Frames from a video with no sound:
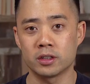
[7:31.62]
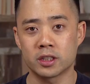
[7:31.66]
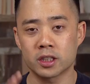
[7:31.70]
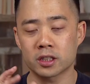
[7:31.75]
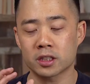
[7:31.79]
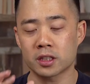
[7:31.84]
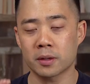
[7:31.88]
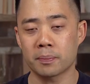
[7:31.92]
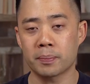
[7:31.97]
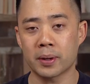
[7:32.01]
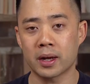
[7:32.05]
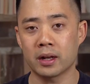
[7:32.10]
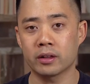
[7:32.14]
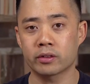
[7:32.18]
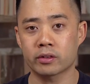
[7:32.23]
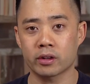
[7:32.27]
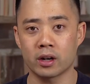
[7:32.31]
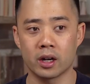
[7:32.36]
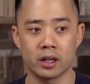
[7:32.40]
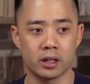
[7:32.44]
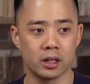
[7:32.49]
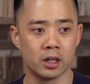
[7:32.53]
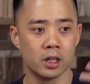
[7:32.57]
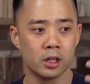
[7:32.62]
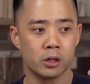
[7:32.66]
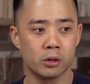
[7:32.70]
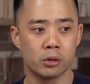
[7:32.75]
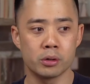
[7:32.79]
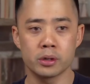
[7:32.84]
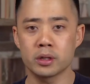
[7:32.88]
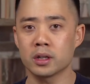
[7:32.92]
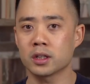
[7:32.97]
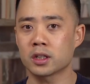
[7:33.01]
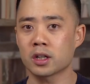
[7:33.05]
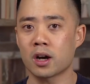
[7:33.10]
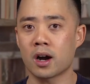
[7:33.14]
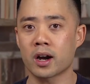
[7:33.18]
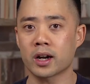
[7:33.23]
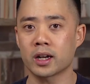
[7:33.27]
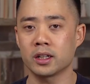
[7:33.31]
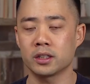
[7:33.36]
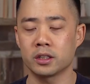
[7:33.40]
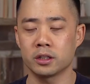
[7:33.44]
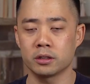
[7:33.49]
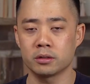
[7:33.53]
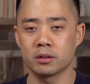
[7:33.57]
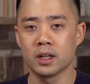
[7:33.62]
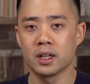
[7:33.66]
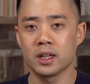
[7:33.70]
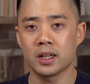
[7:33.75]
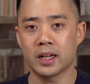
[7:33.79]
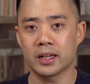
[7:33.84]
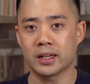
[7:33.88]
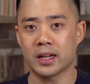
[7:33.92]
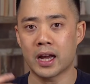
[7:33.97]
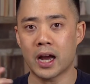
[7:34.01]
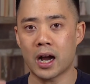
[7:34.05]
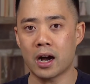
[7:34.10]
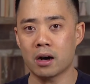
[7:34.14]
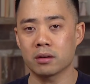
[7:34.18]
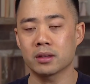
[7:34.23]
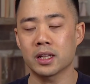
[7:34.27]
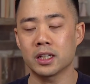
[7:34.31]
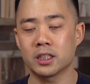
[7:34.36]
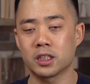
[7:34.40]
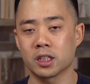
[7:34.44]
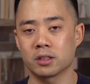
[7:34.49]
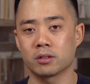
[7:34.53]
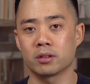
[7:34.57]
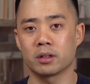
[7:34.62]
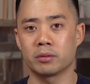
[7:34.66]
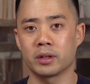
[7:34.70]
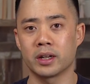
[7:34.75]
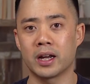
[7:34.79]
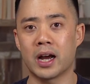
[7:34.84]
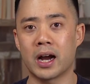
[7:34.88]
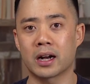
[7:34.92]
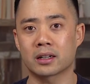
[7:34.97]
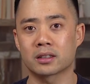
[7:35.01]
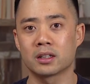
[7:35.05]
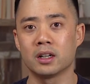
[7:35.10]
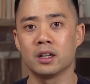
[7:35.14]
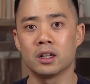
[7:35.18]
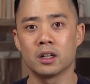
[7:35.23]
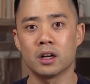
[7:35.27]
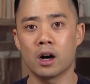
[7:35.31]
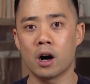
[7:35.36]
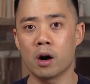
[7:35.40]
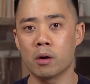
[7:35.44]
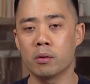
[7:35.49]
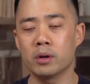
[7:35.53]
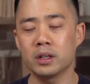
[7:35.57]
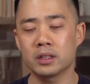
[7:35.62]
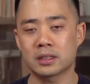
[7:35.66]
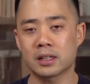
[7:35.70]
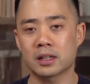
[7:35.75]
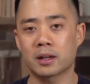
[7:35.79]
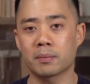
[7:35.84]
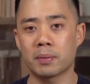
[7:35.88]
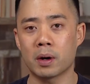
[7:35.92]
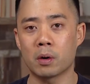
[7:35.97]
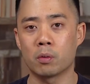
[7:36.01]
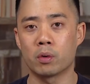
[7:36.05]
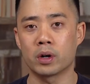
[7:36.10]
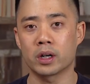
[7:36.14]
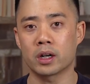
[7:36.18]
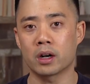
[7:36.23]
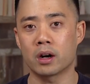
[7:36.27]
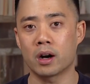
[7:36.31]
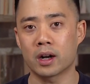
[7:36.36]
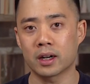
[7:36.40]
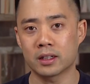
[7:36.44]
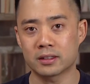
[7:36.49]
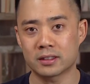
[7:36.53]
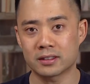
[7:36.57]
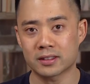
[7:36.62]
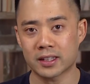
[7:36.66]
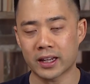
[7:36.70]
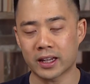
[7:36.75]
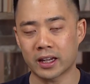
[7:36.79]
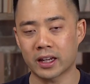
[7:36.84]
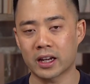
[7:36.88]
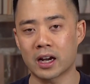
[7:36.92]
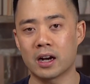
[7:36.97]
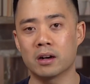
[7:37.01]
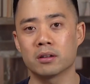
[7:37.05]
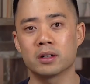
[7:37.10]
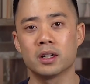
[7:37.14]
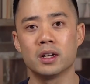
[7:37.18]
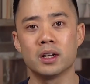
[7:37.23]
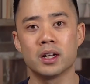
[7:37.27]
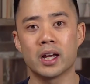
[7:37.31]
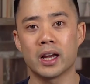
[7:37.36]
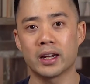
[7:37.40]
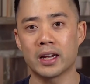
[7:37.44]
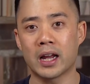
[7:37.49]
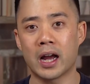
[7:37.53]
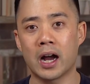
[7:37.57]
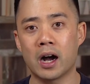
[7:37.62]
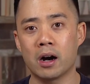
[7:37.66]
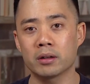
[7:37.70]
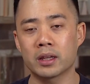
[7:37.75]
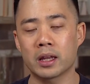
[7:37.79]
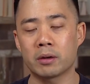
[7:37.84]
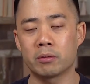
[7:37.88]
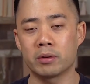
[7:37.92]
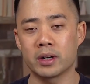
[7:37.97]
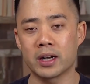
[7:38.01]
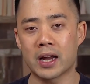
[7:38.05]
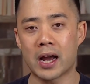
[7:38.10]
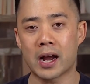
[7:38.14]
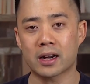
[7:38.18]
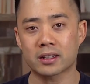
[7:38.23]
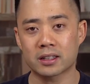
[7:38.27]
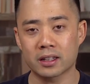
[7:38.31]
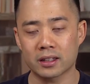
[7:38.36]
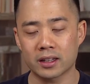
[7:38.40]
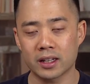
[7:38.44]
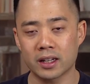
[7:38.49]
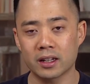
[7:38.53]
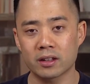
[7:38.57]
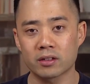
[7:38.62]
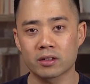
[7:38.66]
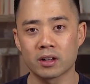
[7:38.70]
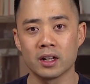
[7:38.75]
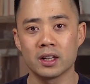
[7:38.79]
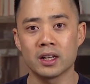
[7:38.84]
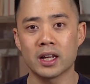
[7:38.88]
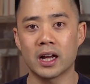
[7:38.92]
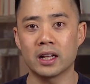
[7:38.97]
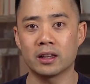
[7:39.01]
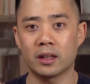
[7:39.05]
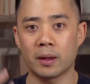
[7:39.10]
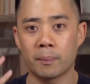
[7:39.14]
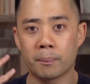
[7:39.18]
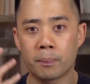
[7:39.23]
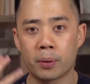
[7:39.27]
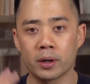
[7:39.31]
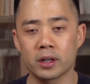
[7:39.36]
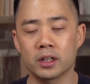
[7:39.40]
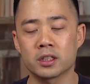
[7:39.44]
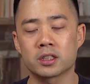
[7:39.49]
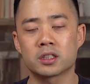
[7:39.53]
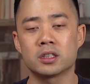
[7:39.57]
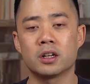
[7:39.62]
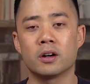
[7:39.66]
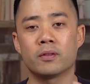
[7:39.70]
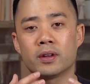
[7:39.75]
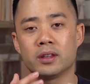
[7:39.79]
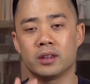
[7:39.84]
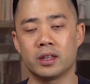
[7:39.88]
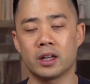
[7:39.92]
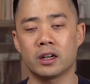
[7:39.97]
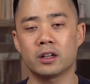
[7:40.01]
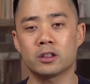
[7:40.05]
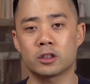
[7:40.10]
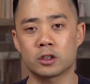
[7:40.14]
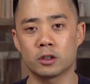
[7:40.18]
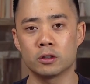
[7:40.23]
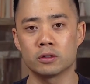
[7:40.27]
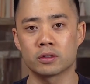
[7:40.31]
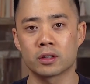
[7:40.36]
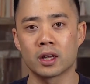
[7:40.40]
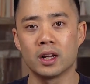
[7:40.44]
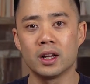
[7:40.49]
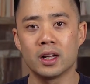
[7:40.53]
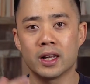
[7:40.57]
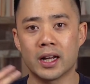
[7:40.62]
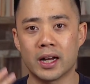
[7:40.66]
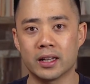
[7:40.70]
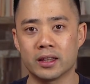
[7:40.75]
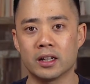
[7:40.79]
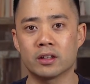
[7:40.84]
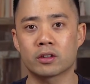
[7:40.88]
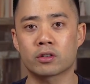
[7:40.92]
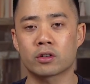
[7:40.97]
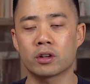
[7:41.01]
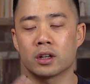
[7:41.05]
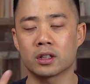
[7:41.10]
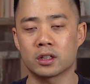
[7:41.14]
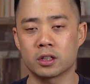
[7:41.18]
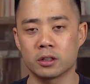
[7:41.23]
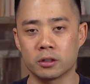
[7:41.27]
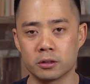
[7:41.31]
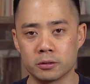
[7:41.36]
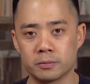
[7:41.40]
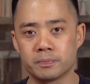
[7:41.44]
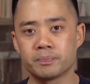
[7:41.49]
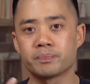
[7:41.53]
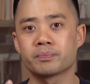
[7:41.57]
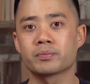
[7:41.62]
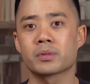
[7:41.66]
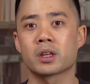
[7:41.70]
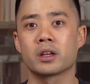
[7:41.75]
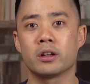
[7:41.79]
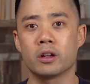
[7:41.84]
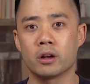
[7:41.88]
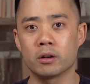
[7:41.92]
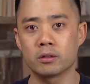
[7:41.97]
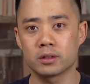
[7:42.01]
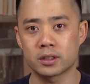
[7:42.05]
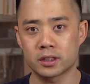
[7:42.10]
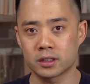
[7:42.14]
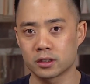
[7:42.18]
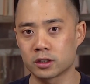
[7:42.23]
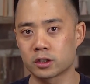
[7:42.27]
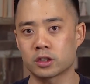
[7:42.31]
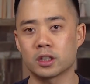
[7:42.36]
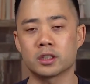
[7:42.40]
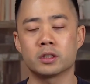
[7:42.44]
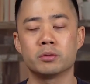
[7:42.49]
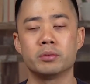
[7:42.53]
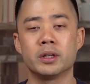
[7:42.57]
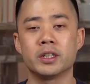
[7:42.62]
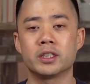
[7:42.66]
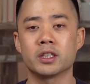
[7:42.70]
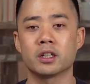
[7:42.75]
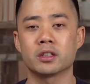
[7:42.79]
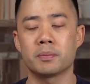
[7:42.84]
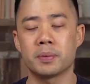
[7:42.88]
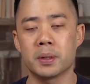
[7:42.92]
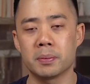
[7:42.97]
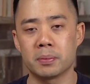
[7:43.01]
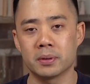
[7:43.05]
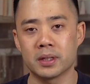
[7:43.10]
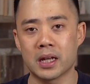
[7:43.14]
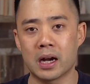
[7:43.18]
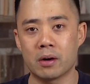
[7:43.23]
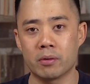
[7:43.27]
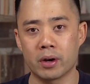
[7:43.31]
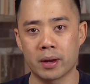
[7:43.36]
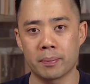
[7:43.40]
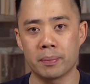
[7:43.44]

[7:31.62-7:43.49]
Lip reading: it just depends on who you're talking to and how they generally react. Always think about where your audience is hanging out and how they react to things, and put yourself in their shoes, and then start to reach out to people that way.